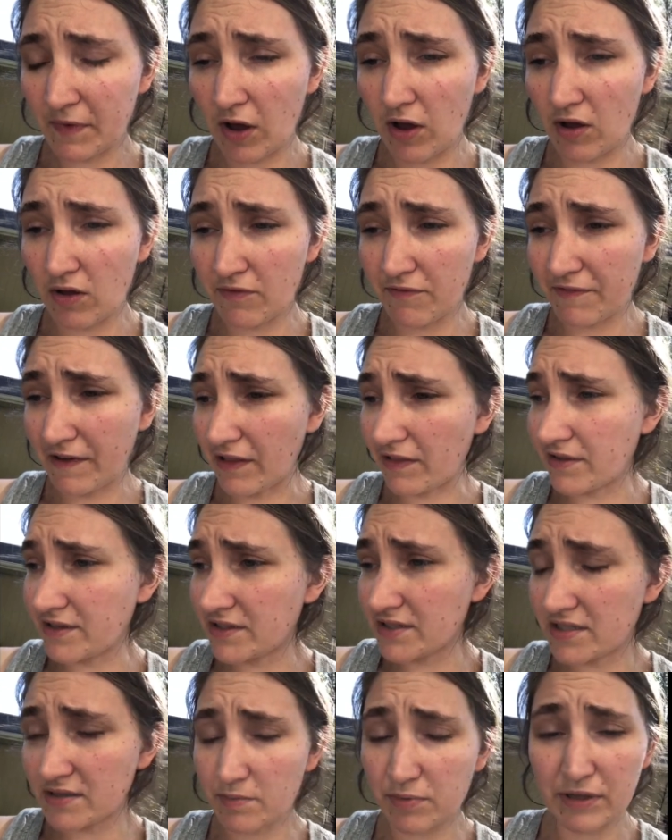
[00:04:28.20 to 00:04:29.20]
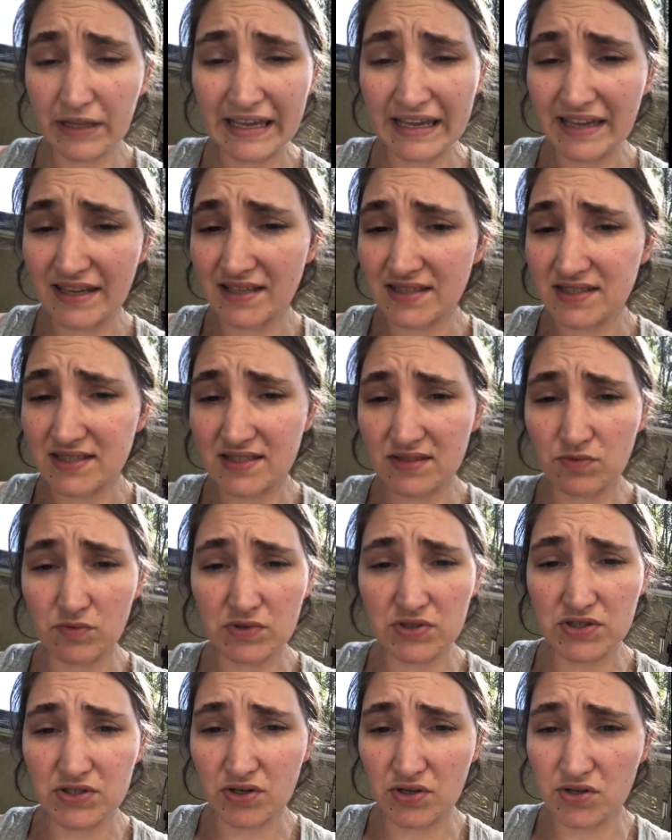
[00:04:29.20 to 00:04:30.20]
all fell into place
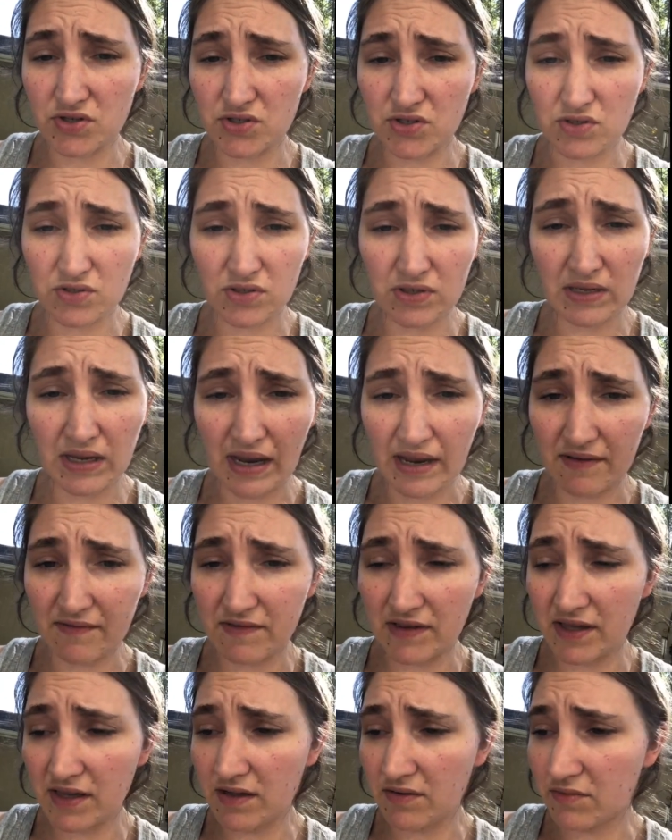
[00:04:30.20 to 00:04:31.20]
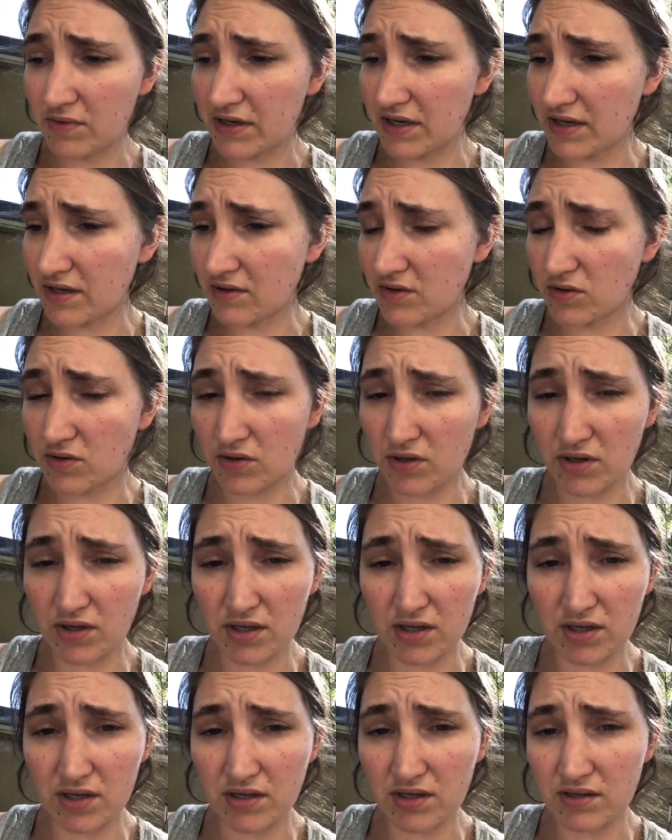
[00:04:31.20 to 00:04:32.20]
with surgery. IV went in
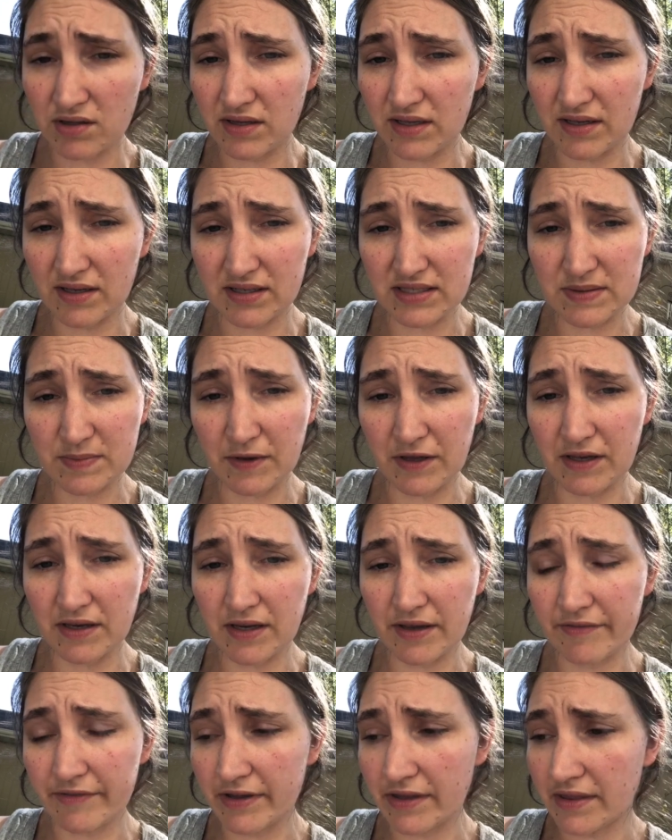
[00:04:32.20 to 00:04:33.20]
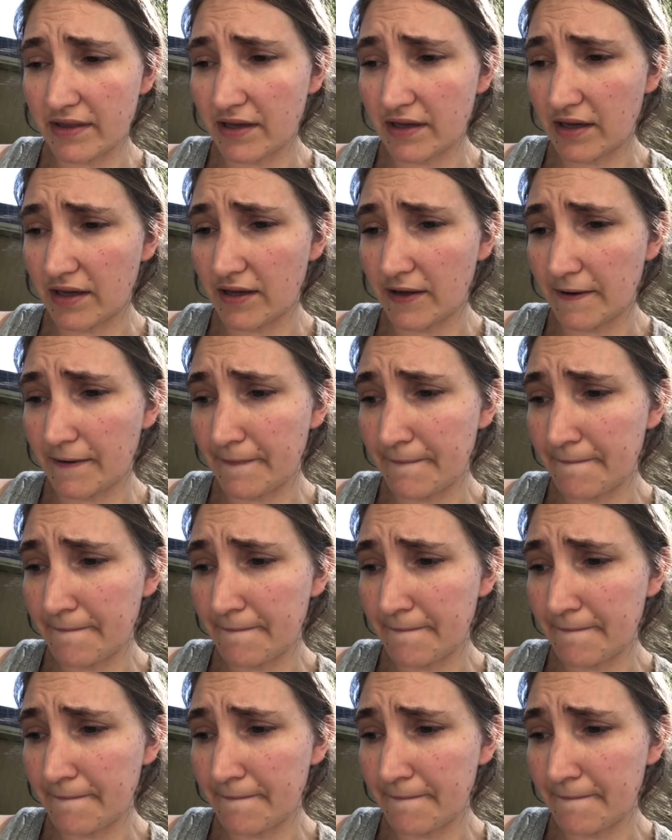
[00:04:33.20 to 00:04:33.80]
good. They explained everything.